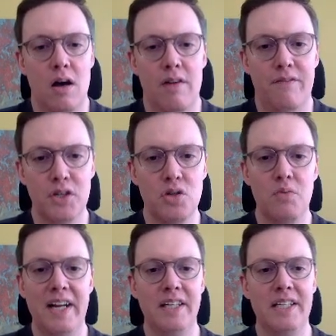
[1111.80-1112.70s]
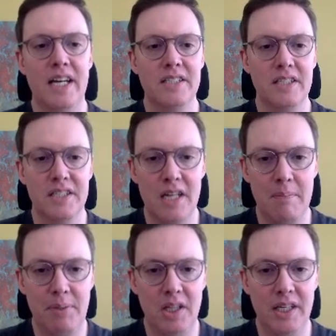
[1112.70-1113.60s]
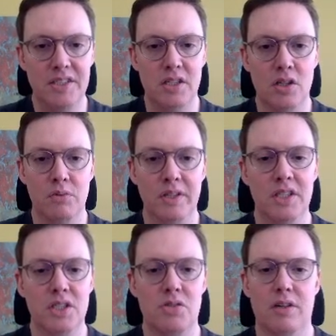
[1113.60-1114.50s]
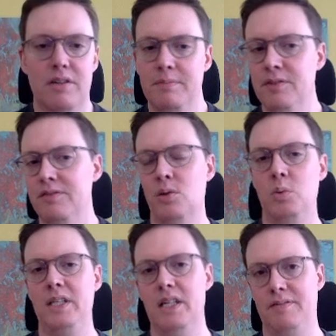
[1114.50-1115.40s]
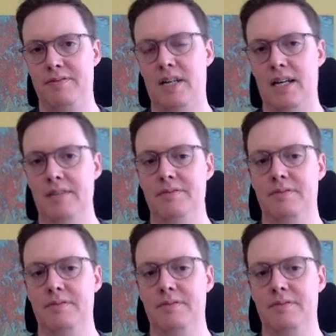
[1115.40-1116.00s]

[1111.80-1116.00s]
Fischer recognizes this and plays the really instructive move, queen f5.